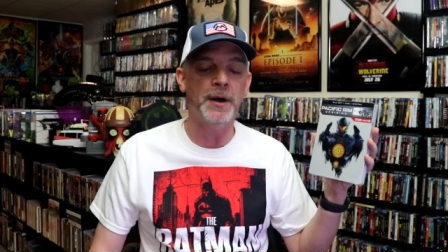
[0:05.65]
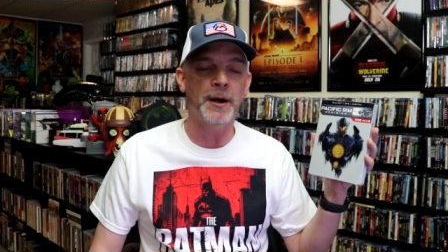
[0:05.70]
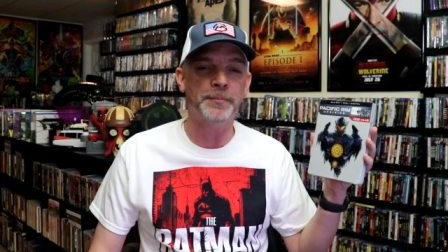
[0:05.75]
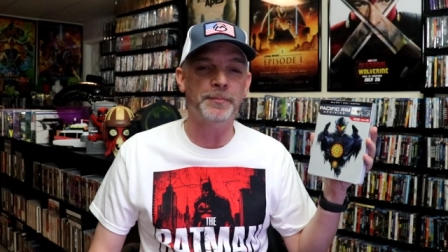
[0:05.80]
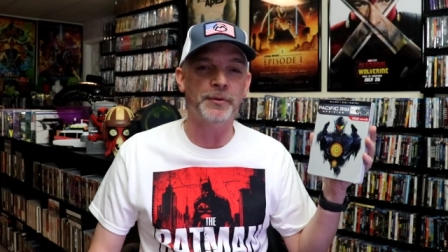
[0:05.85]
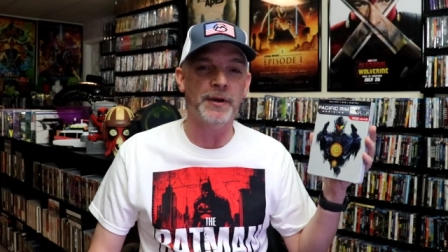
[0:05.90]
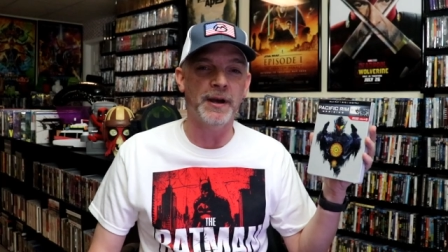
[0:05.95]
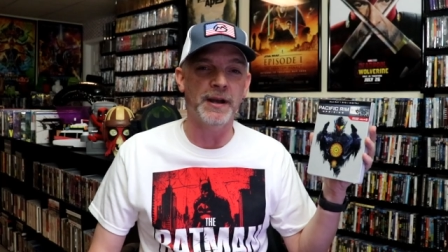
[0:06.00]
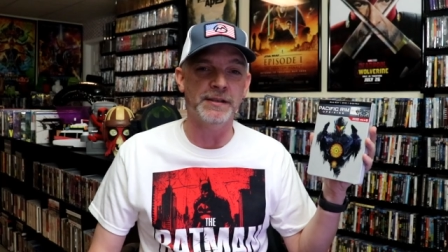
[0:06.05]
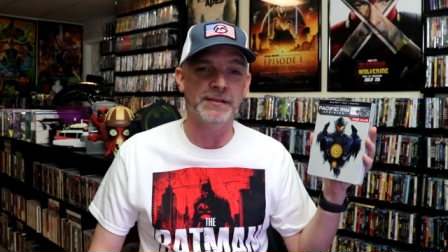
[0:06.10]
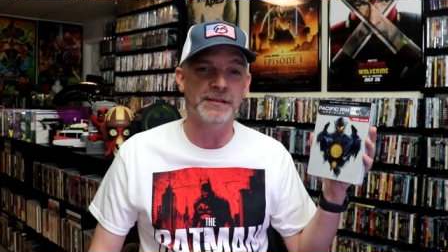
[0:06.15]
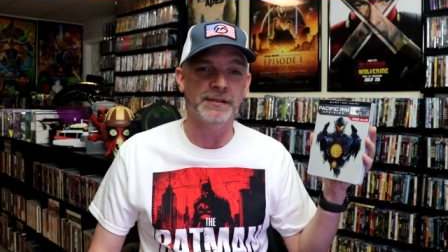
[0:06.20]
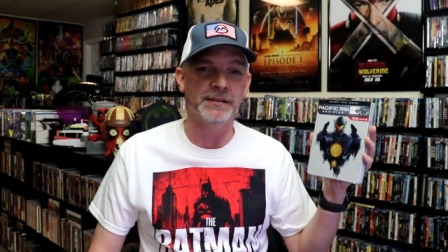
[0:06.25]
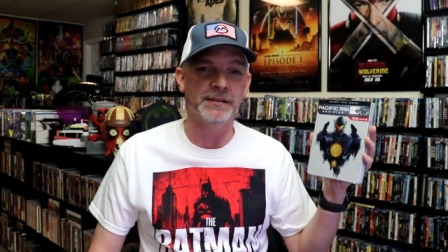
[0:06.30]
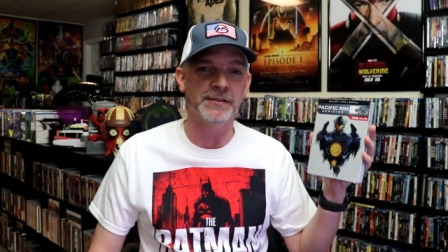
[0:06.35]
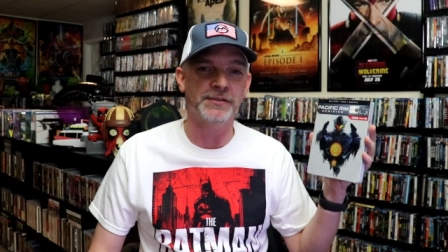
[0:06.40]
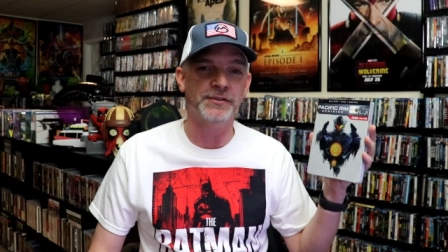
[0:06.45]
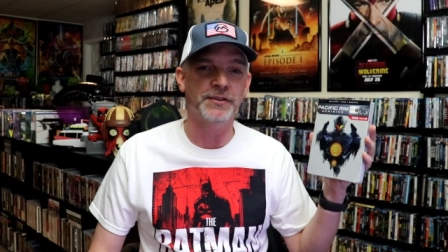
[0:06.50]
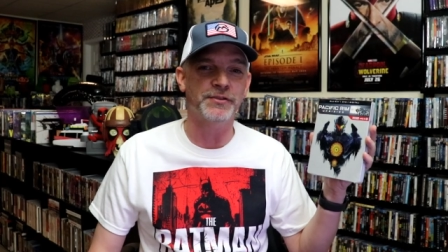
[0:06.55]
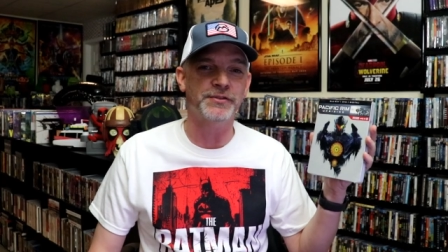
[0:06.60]

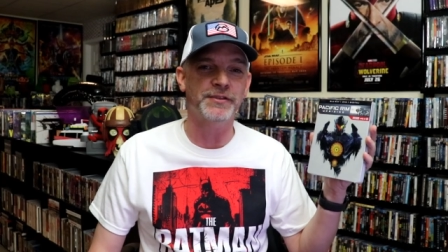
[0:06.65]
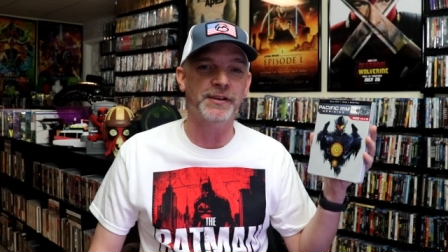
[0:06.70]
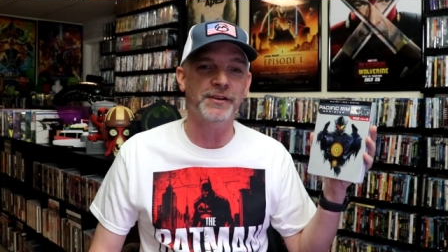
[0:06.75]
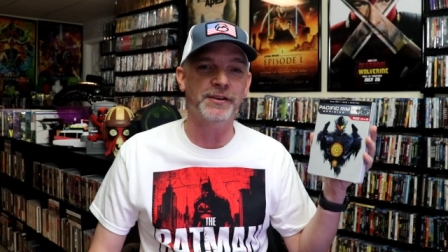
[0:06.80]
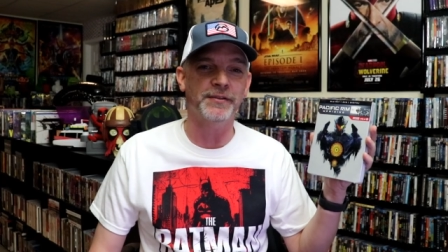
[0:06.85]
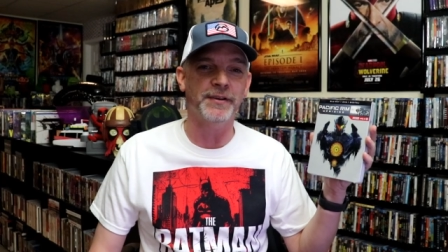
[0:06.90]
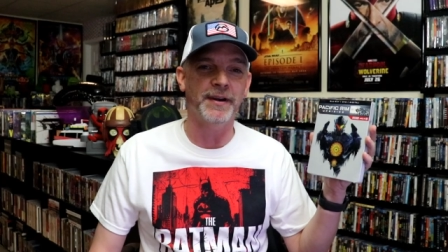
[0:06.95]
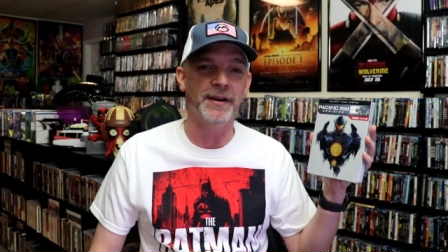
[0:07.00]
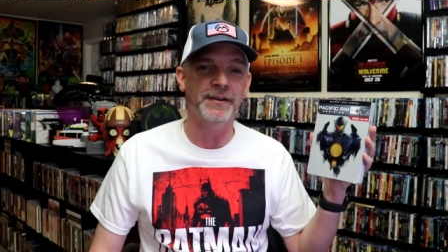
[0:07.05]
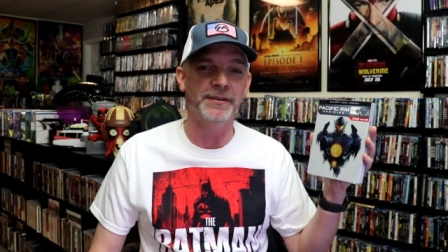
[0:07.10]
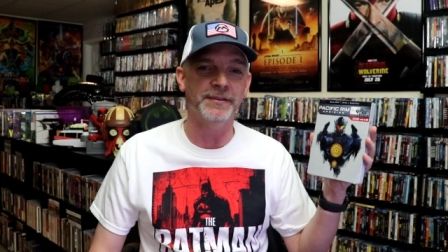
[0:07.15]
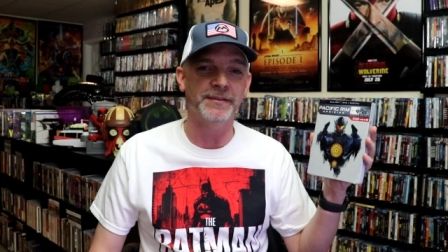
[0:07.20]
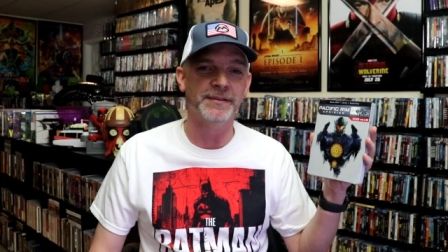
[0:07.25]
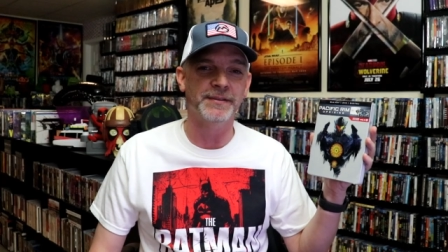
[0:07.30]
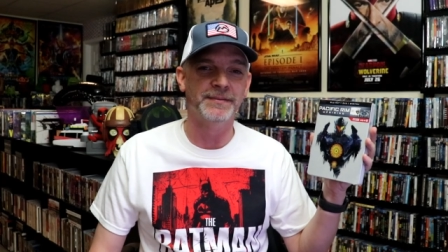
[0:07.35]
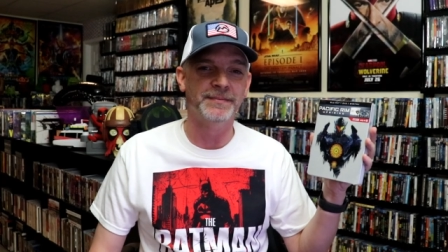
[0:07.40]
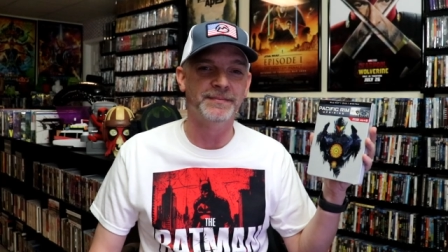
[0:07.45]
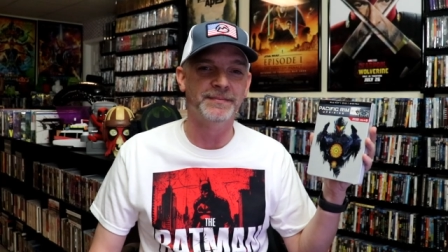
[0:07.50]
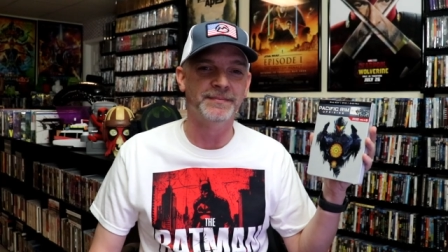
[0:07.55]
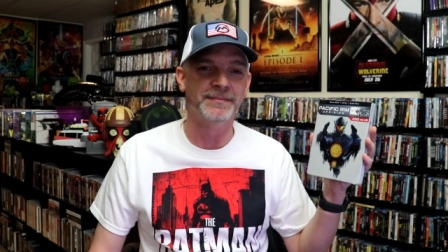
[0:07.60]
Uprising, so stick around.